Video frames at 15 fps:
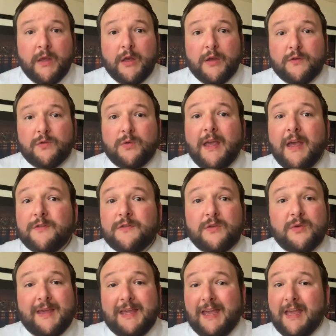So, yes,
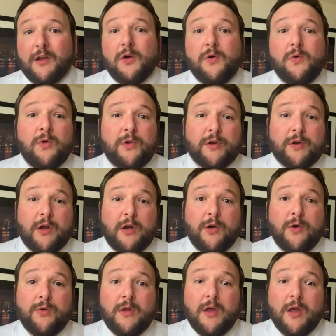you can go on your
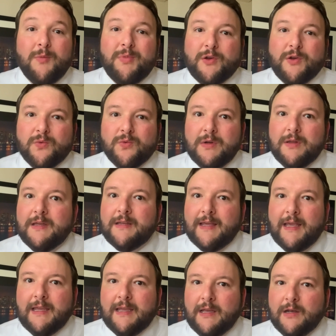own, but you're really
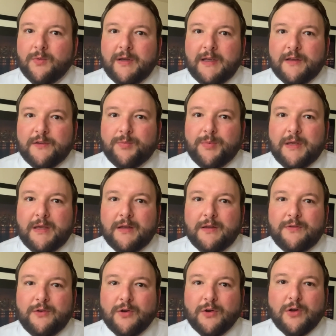taking a risk
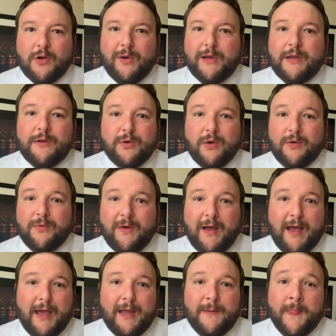because you're going into a
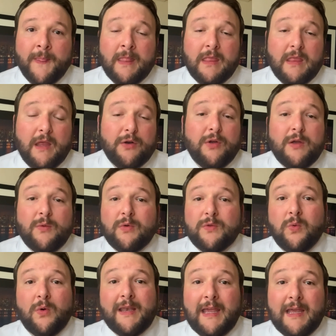fight not only with
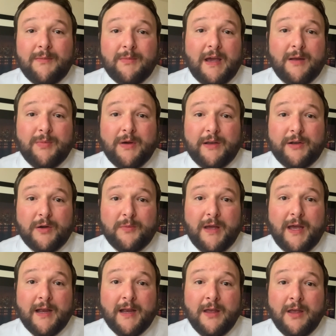one hand tied behind your
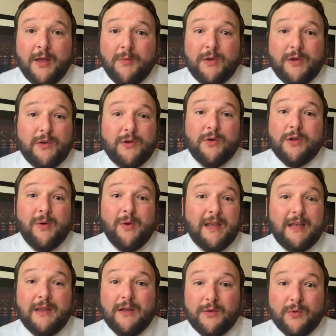back, but you don't know
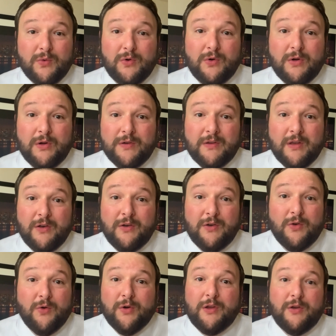any of the rules,
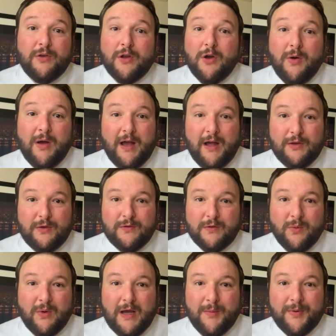nor do you know how to use
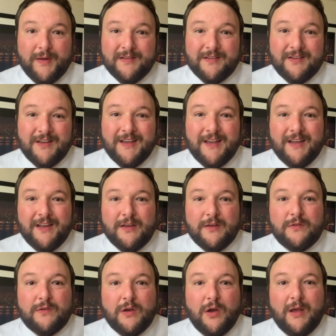the weapons.
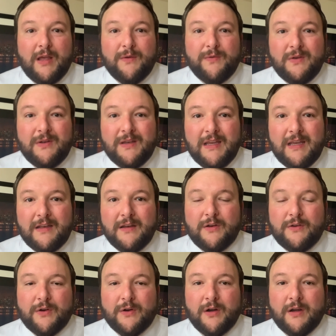So if you need an
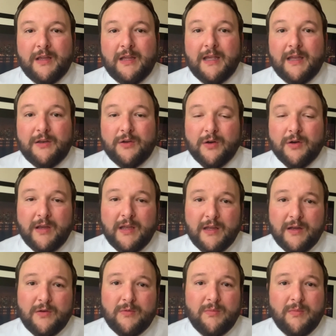attorney and you're
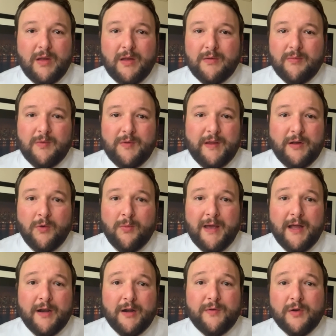in a legal
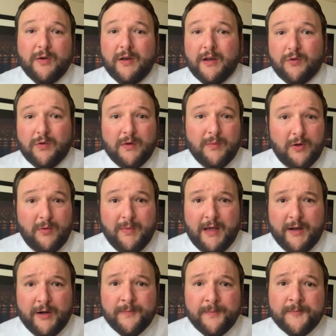matter, if you're in a criminal
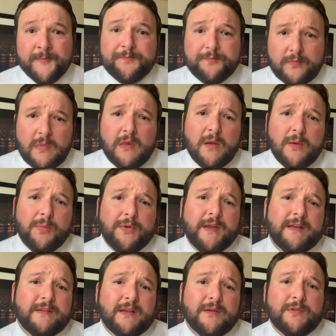matter,
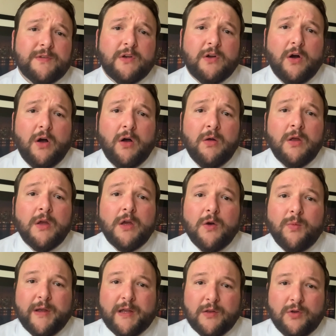please give us a call.
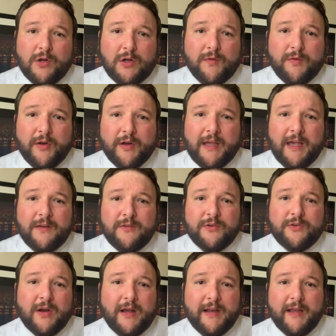We can look over your case
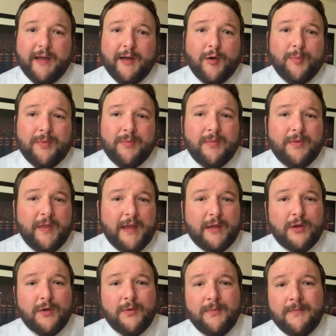and try to help.
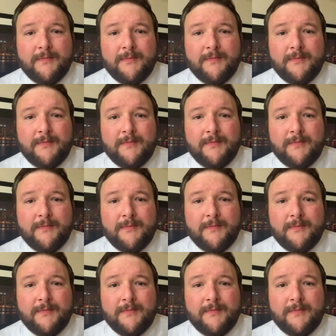Thank you.